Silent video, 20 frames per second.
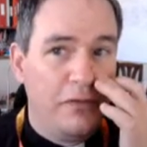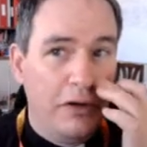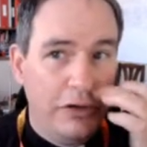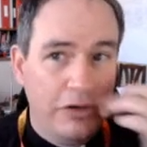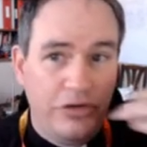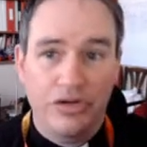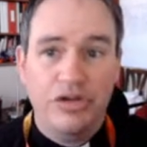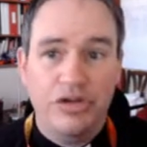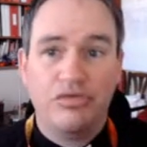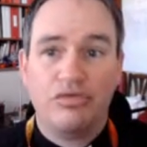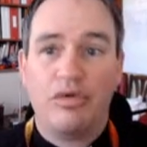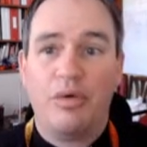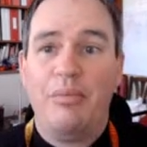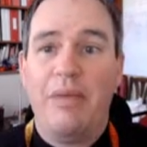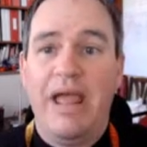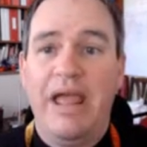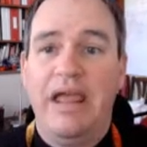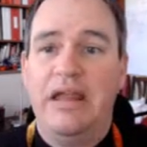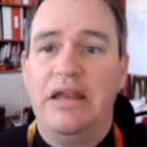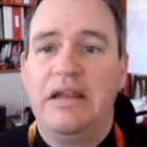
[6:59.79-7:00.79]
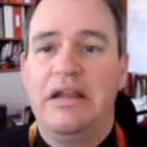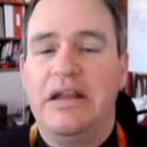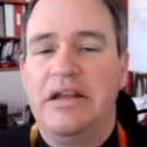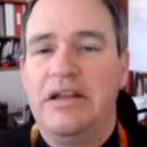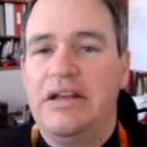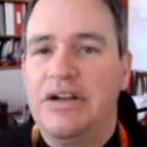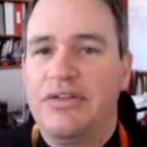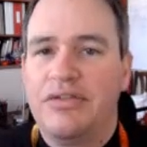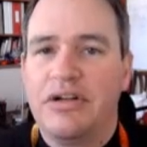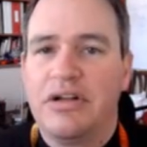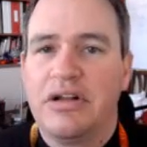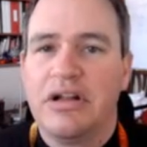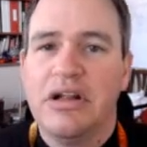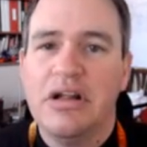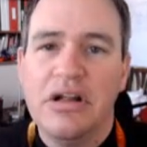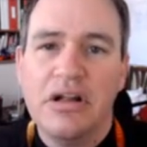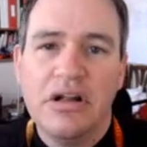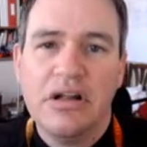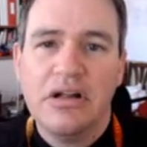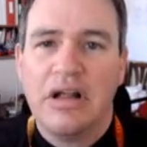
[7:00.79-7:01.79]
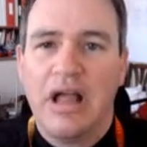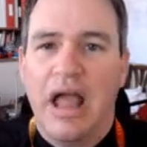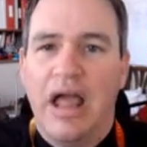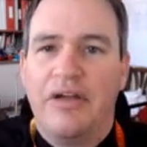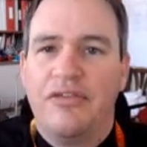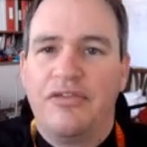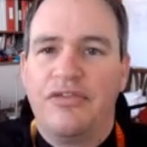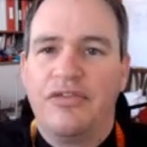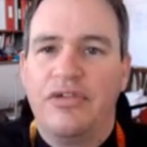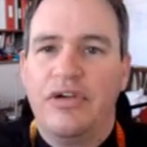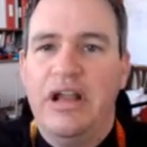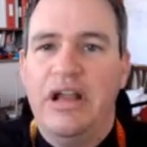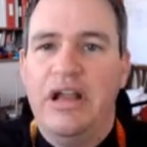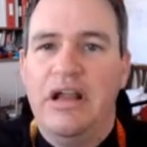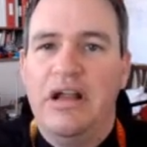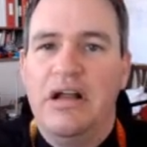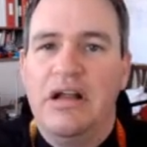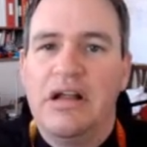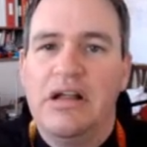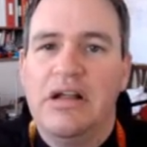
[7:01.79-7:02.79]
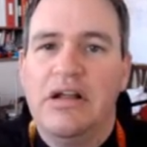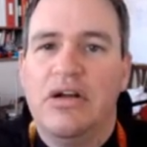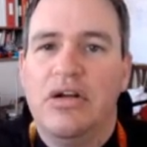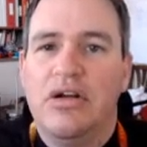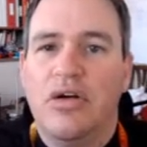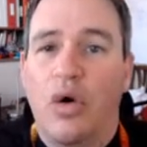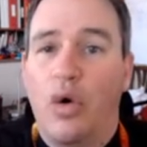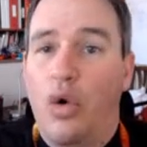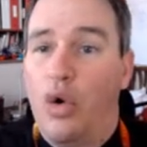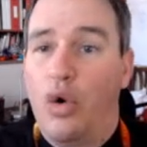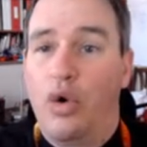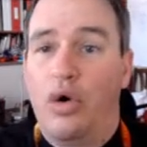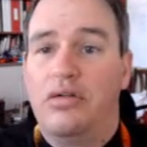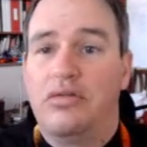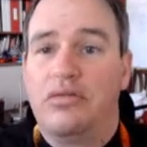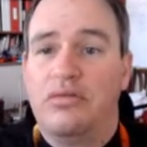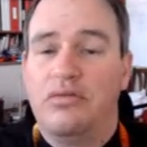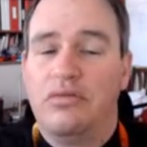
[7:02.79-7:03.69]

Do you remain indifferent and free, or